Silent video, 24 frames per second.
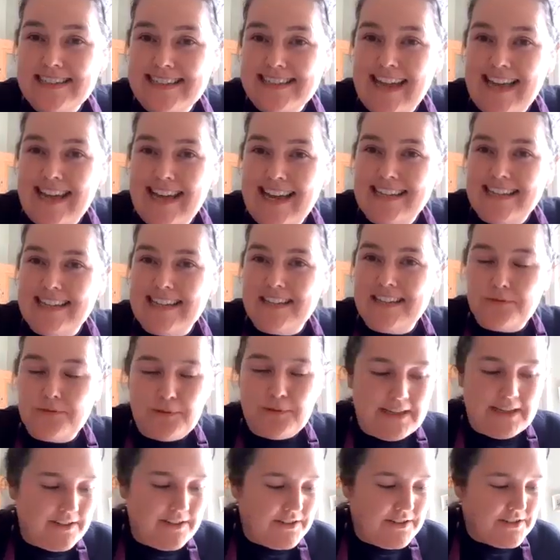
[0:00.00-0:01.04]
add any
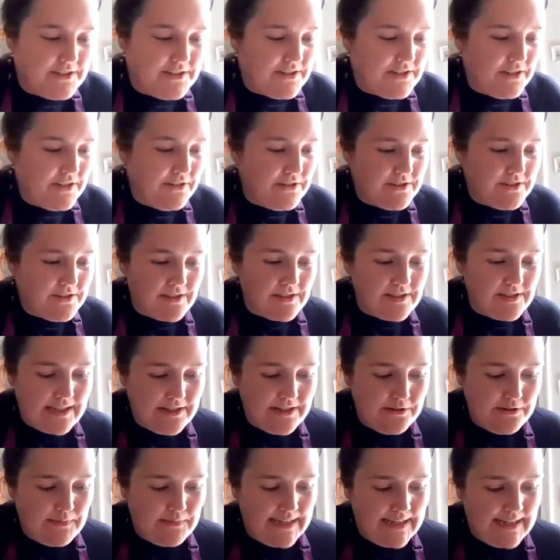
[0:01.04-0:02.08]
sweeteners to yours? Because I
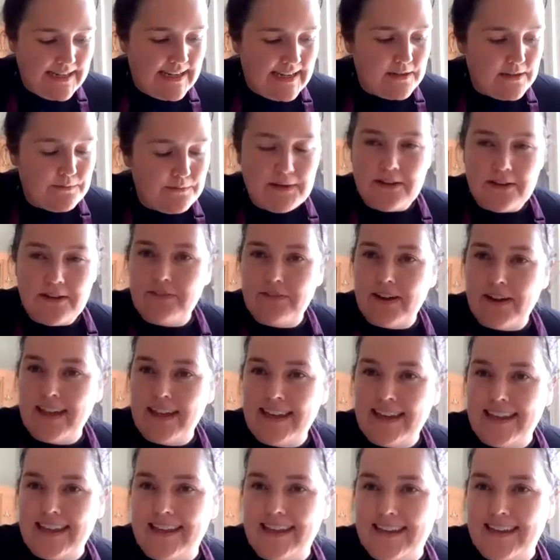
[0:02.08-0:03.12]
know mine has a bit of
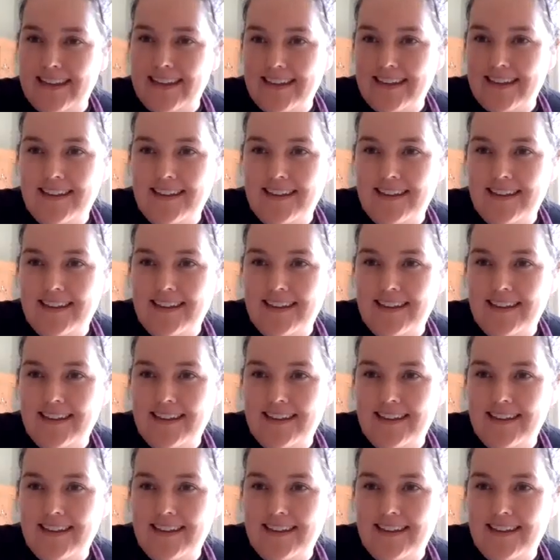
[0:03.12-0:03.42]
honey in it.